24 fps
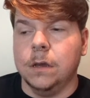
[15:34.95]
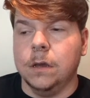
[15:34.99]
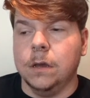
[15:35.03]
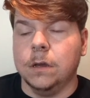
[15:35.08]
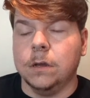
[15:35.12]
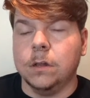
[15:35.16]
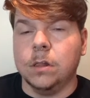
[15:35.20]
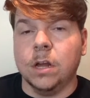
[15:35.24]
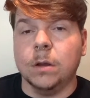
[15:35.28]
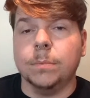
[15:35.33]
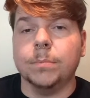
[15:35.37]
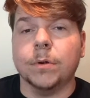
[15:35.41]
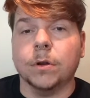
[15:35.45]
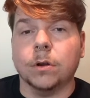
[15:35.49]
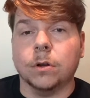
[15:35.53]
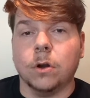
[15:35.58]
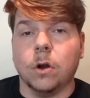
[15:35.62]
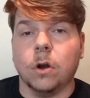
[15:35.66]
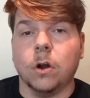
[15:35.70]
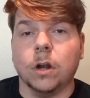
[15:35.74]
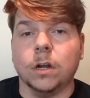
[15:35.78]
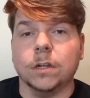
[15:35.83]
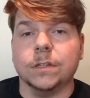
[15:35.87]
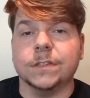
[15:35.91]
clipper
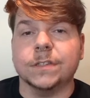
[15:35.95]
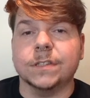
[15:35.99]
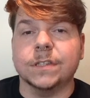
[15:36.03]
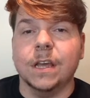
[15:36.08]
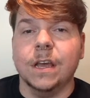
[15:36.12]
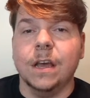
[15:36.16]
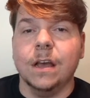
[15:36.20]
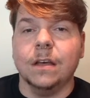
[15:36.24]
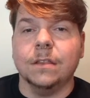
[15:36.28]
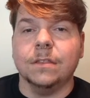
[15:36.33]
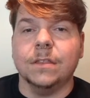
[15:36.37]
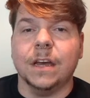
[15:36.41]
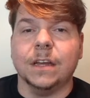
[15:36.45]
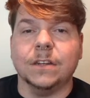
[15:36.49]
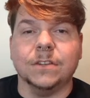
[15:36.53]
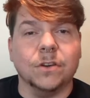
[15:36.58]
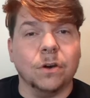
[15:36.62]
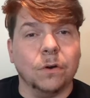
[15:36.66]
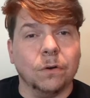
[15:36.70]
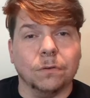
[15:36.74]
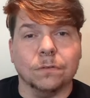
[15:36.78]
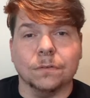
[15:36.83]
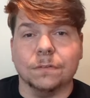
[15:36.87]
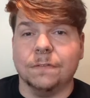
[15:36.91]
guards that
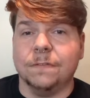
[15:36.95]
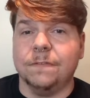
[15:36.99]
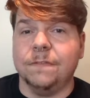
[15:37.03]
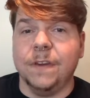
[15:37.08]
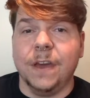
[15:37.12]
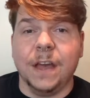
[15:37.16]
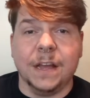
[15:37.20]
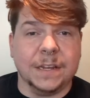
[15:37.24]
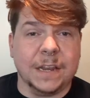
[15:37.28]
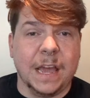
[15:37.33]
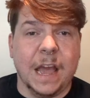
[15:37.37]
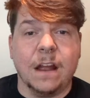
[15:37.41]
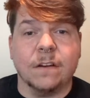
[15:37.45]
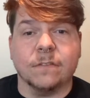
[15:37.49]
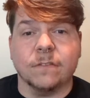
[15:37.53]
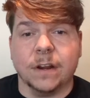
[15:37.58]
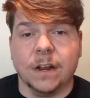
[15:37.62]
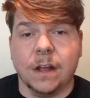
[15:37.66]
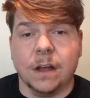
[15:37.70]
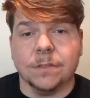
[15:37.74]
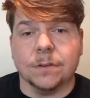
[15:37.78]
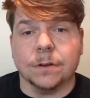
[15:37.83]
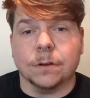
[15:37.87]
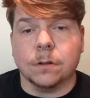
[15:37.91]
don't fit every
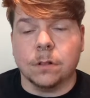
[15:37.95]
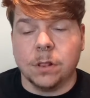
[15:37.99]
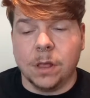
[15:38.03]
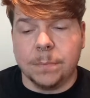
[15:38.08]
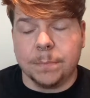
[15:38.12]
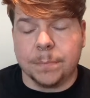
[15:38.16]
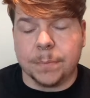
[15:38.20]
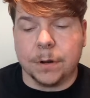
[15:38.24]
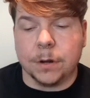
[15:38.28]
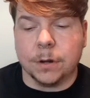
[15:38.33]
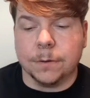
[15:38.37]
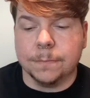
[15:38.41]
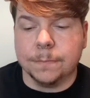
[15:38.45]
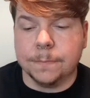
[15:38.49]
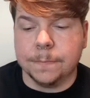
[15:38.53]
other clipper.